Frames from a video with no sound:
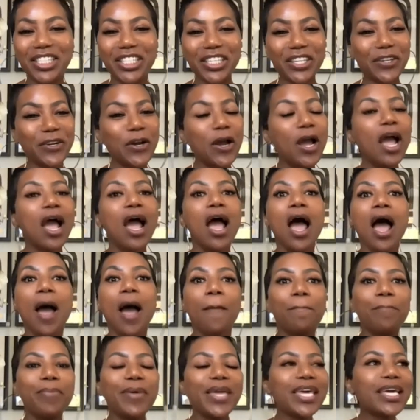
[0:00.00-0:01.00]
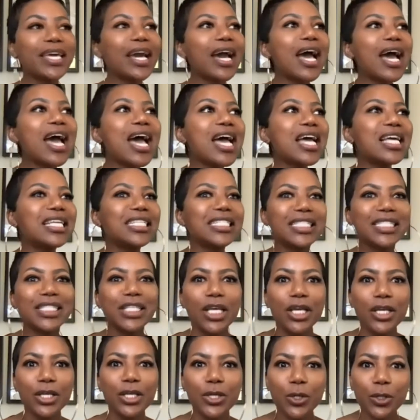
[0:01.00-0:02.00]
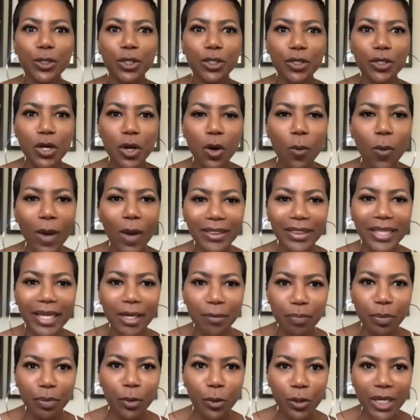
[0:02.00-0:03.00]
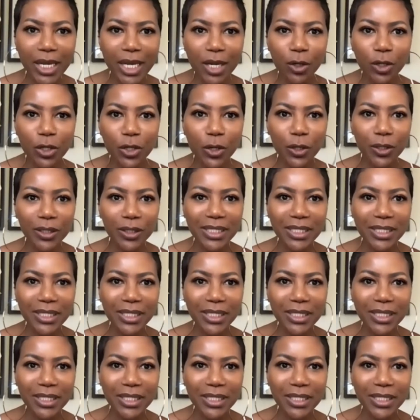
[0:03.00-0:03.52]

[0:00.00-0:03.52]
do. Because you don't know what they're putting on your